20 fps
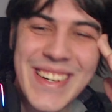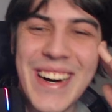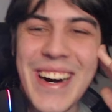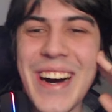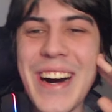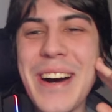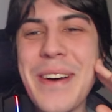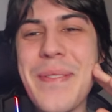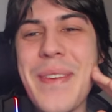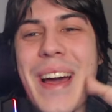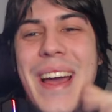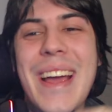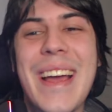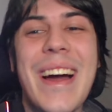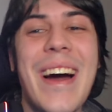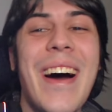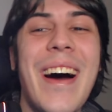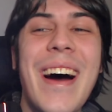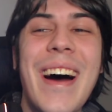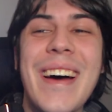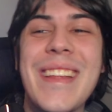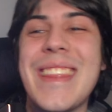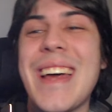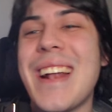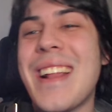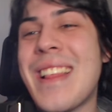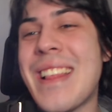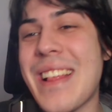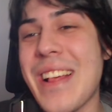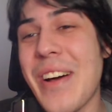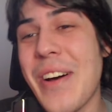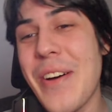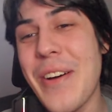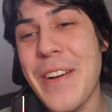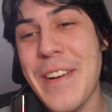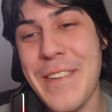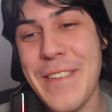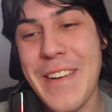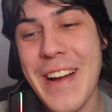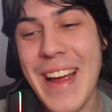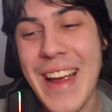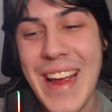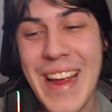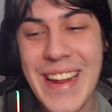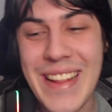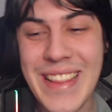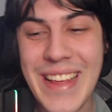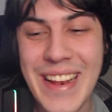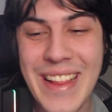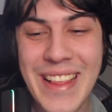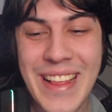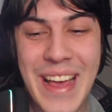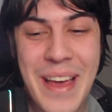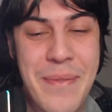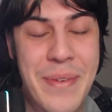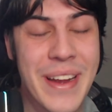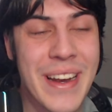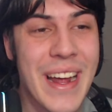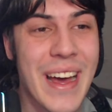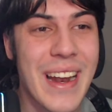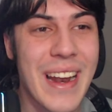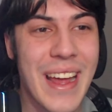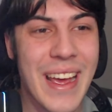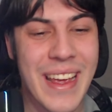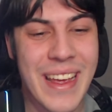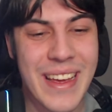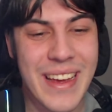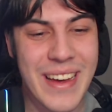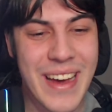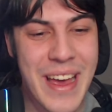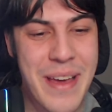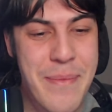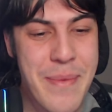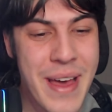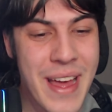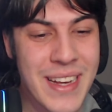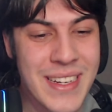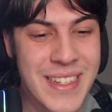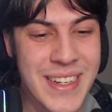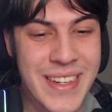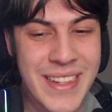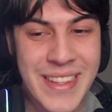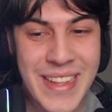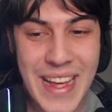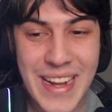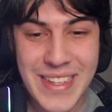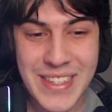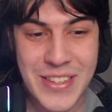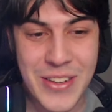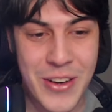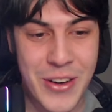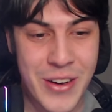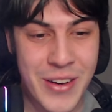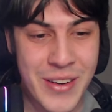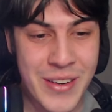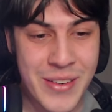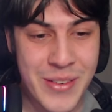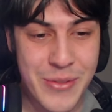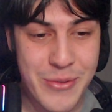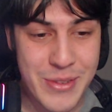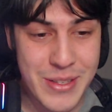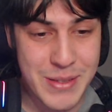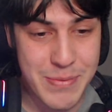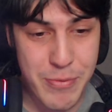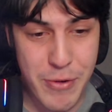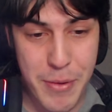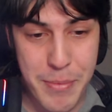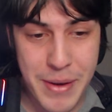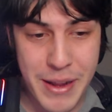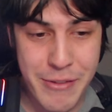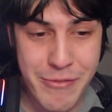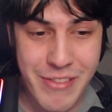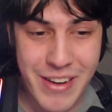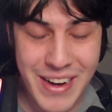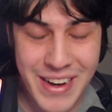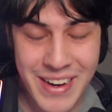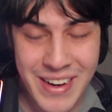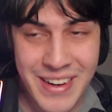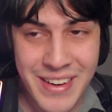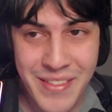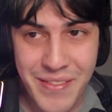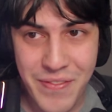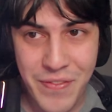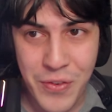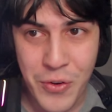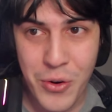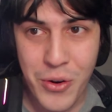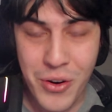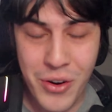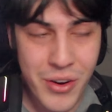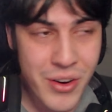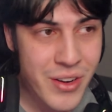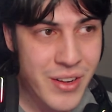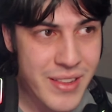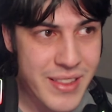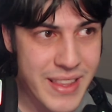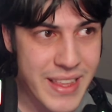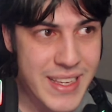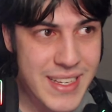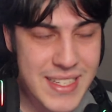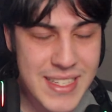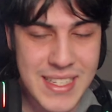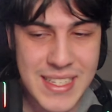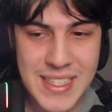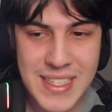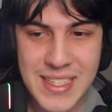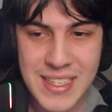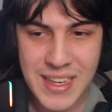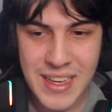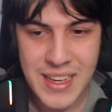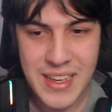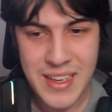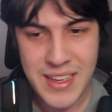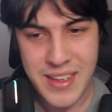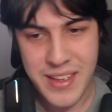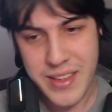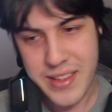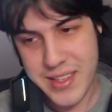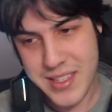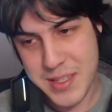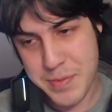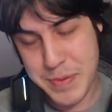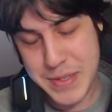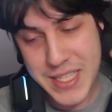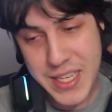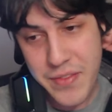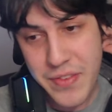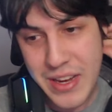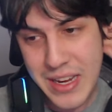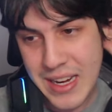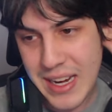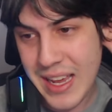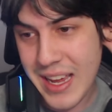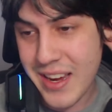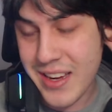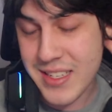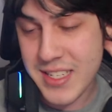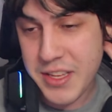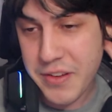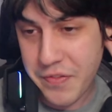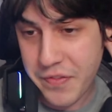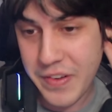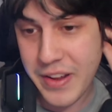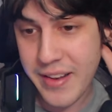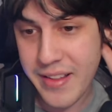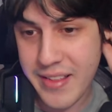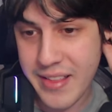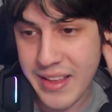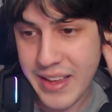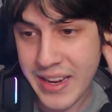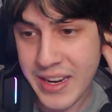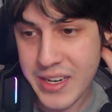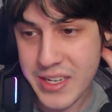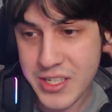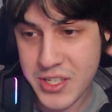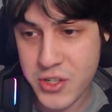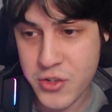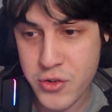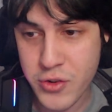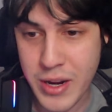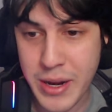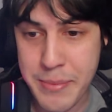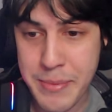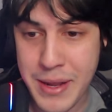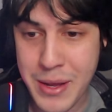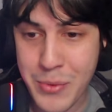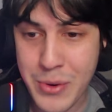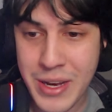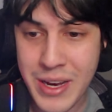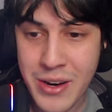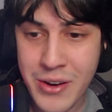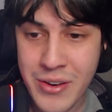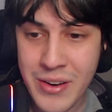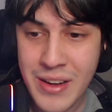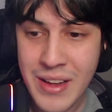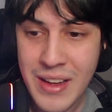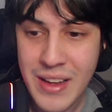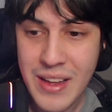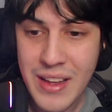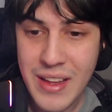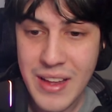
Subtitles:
Oh my god, that's so great. That's, I mean, like, I imagine that song was probably written for this specifically because it fits extremely well.